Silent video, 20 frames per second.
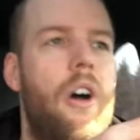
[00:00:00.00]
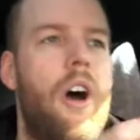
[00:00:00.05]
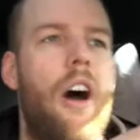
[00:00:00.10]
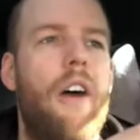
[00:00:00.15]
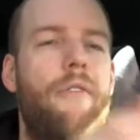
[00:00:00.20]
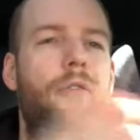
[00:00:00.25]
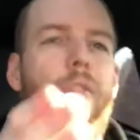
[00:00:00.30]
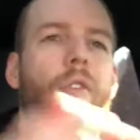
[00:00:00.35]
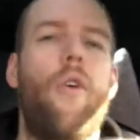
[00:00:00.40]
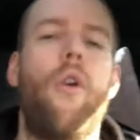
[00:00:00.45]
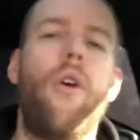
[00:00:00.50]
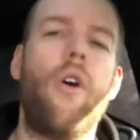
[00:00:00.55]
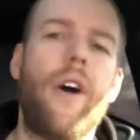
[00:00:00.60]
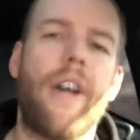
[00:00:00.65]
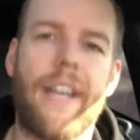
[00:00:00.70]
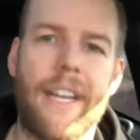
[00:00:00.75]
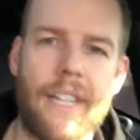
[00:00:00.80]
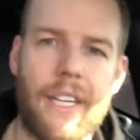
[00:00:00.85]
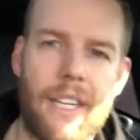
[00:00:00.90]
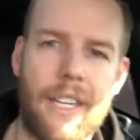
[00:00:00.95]

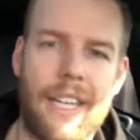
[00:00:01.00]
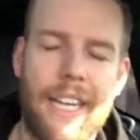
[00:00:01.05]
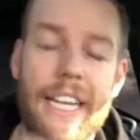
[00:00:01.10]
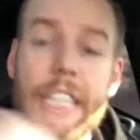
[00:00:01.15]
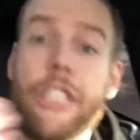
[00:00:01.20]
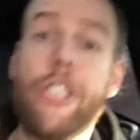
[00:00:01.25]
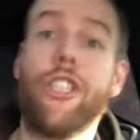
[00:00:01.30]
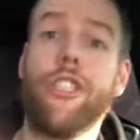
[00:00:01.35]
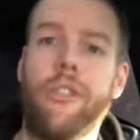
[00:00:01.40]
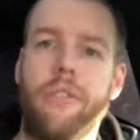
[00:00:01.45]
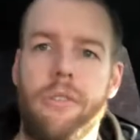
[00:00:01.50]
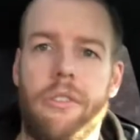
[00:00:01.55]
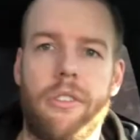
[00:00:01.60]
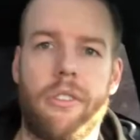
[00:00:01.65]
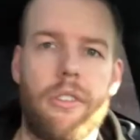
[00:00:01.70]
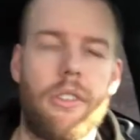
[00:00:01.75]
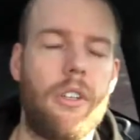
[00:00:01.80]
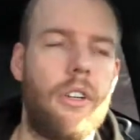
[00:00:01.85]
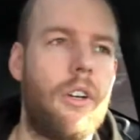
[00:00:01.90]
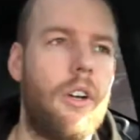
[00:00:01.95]
avoid issues.
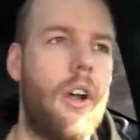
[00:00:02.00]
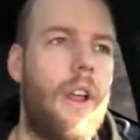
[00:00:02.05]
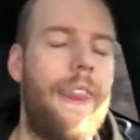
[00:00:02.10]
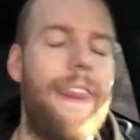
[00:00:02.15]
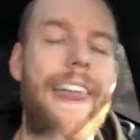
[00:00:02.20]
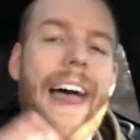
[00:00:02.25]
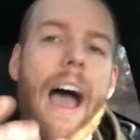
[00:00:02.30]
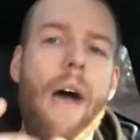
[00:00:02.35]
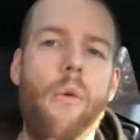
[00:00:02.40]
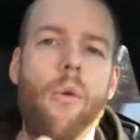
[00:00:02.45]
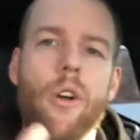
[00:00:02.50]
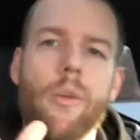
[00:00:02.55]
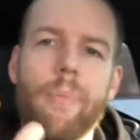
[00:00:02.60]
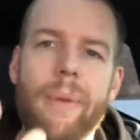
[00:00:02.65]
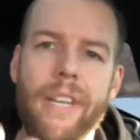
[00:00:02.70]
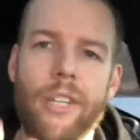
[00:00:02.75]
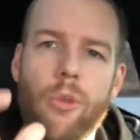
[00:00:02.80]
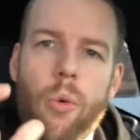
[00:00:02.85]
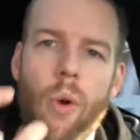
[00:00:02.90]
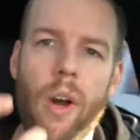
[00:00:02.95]
That would
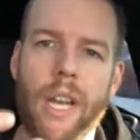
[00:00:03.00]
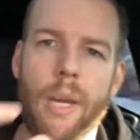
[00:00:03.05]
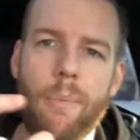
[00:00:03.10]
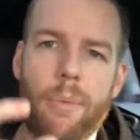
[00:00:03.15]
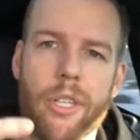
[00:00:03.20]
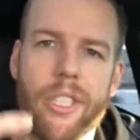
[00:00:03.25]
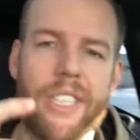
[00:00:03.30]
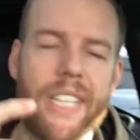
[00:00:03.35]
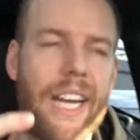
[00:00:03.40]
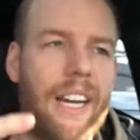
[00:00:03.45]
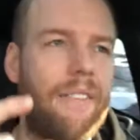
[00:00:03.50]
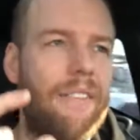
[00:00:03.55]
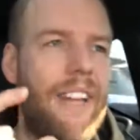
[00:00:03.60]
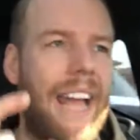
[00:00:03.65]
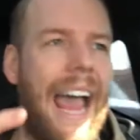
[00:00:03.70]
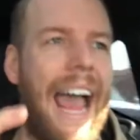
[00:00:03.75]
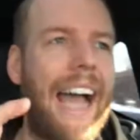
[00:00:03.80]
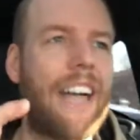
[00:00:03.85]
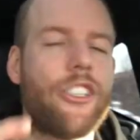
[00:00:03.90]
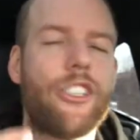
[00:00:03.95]
be twenty percent of the
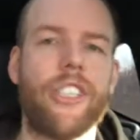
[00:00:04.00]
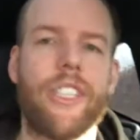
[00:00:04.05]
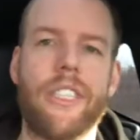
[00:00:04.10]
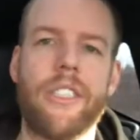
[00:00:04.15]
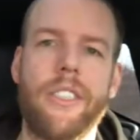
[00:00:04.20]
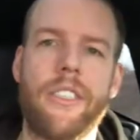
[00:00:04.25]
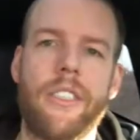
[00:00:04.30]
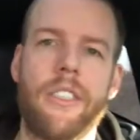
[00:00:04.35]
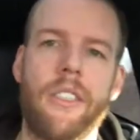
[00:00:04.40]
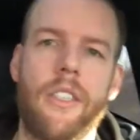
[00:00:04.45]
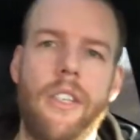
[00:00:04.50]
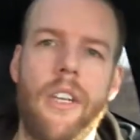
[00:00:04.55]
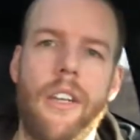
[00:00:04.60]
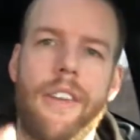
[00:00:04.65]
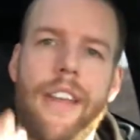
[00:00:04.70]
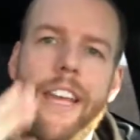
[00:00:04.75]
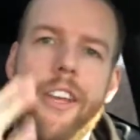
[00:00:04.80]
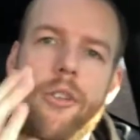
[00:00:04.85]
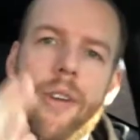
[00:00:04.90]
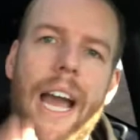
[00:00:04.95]
actions
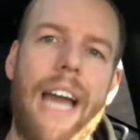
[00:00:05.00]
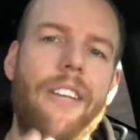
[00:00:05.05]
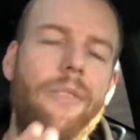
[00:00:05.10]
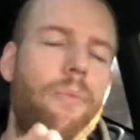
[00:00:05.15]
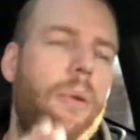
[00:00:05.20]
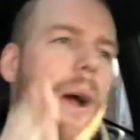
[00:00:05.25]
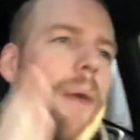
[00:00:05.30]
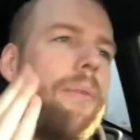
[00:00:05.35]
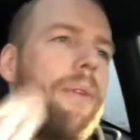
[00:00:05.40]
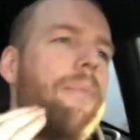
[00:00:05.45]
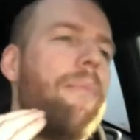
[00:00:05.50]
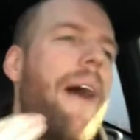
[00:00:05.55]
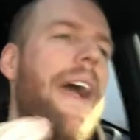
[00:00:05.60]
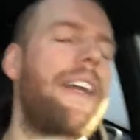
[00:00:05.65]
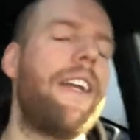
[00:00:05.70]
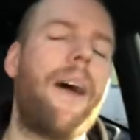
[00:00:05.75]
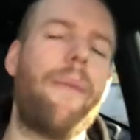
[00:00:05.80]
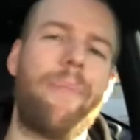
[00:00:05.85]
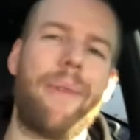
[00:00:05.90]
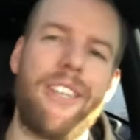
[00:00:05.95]
that you guys probably might
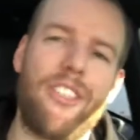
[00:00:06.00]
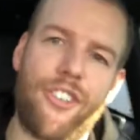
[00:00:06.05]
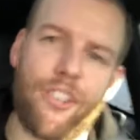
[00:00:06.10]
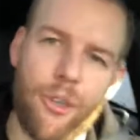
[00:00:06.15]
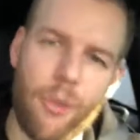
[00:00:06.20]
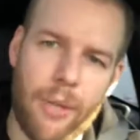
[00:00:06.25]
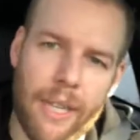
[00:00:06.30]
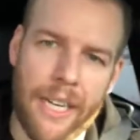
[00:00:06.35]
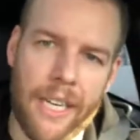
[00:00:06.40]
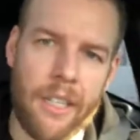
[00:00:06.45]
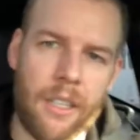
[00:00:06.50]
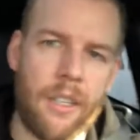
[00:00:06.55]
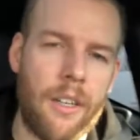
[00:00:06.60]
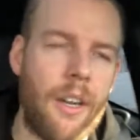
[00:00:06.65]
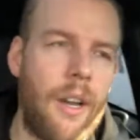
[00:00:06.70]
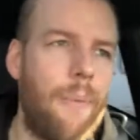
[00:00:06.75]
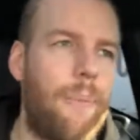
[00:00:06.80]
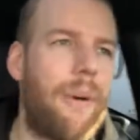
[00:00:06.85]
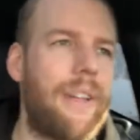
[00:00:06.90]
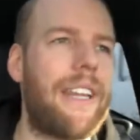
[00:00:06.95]
not be doing,
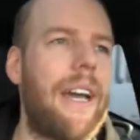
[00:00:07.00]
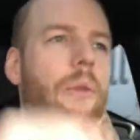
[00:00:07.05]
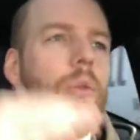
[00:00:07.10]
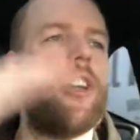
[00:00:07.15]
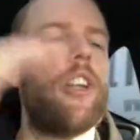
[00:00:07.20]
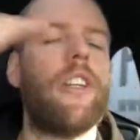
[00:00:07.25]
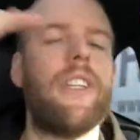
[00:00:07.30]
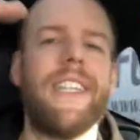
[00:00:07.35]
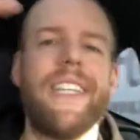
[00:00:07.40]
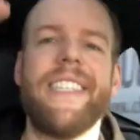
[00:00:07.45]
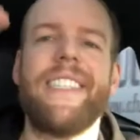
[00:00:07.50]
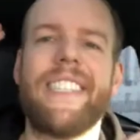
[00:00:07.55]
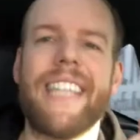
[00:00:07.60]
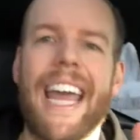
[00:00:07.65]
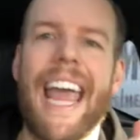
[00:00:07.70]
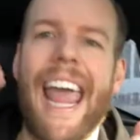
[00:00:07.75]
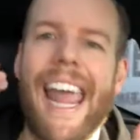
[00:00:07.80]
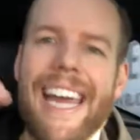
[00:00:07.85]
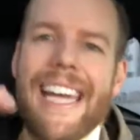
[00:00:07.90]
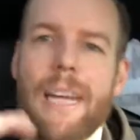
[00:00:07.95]
but that would elicit
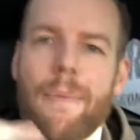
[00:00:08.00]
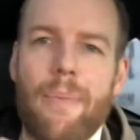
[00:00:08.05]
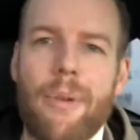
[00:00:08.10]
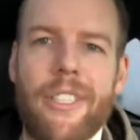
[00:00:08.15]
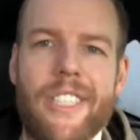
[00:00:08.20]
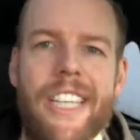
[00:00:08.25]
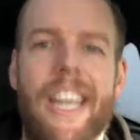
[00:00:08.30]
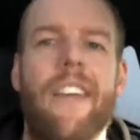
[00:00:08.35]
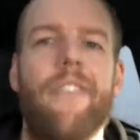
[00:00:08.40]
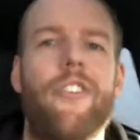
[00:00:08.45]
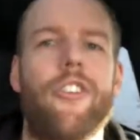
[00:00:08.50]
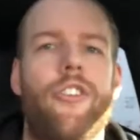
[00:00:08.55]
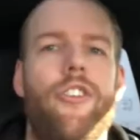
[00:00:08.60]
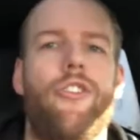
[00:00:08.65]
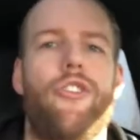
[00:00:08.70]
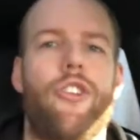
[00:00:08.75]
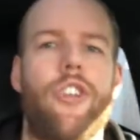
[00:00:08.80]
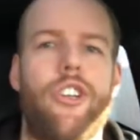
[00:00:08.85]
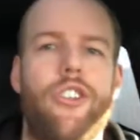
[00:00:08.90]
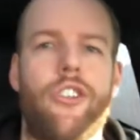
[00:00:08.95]
eighty percent of your
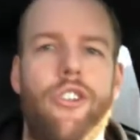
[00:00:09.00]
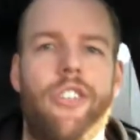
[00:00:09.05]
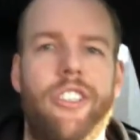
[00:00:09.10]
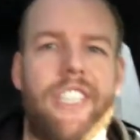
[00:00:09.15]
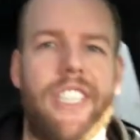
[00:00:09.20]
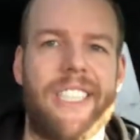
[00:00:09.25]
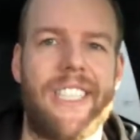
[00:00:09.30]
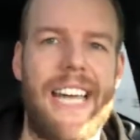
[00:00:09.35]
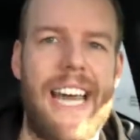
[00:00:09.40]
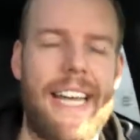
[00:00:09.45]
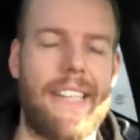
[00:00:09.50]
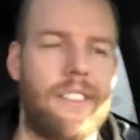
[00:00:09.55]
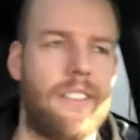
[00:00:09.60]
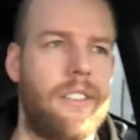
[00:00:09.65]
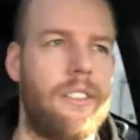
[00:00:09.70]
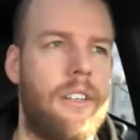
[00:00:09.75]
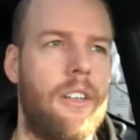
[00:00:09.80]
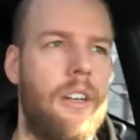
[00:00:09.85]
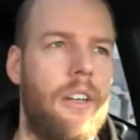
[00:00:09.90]
nutritional success.